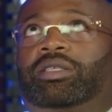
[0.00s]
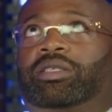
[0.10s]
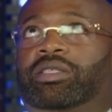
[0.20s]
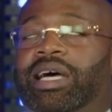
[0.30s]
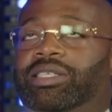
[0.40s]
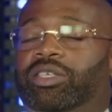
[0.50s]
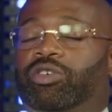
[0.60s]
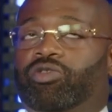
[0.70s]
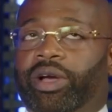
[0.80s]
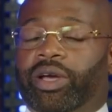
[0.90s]
that's a
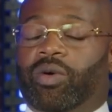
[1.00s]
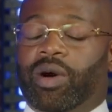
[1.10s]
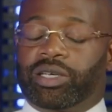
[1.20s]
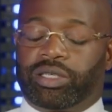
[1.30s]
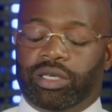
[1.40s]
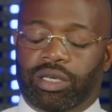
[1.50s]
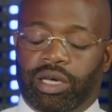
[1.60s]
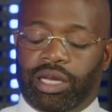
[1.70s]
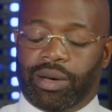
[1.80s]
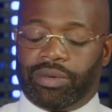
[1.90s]
great question,
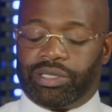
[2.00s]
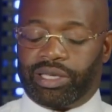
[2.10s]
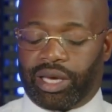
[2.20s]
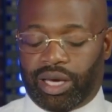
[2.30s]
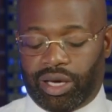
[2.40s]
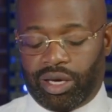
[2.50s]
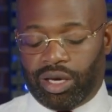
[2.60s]
and I'm gonna say